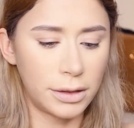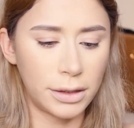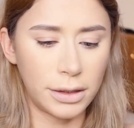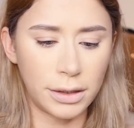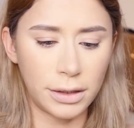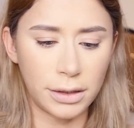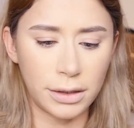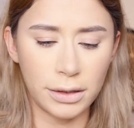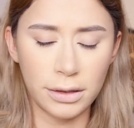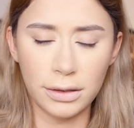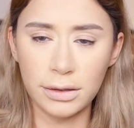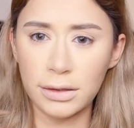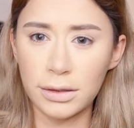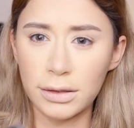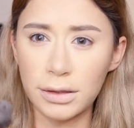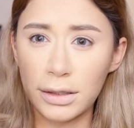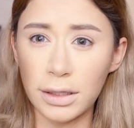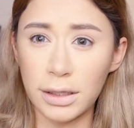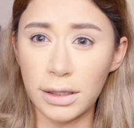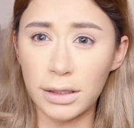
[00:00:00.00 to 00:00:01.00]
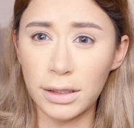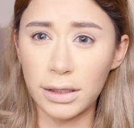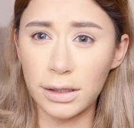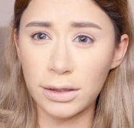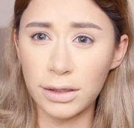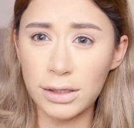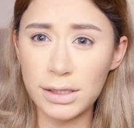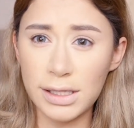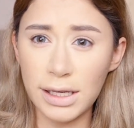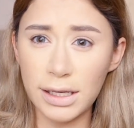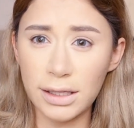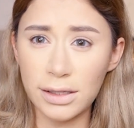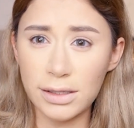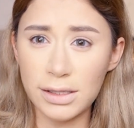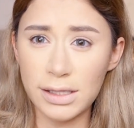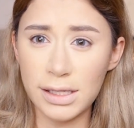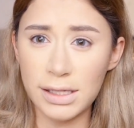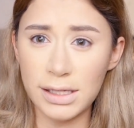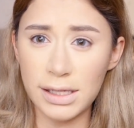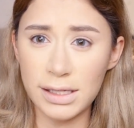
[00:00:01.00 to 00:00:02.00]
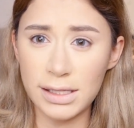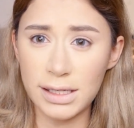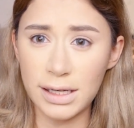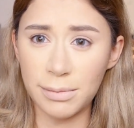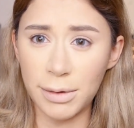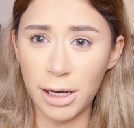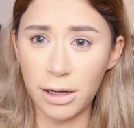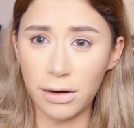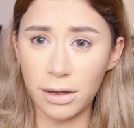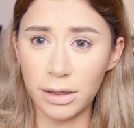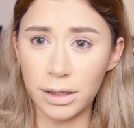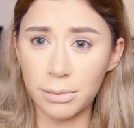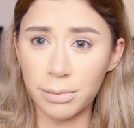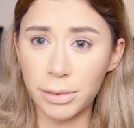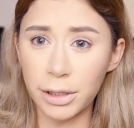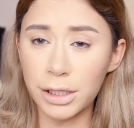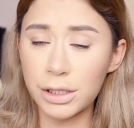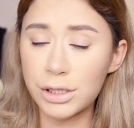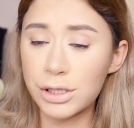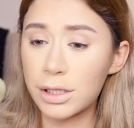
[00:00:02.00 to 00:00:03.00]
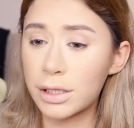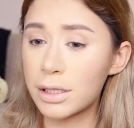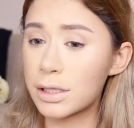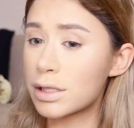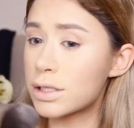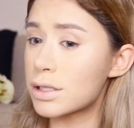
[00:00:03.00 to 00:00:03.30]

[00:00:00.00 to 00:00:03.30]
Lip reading: And it looks like there's a decent amount on the brush.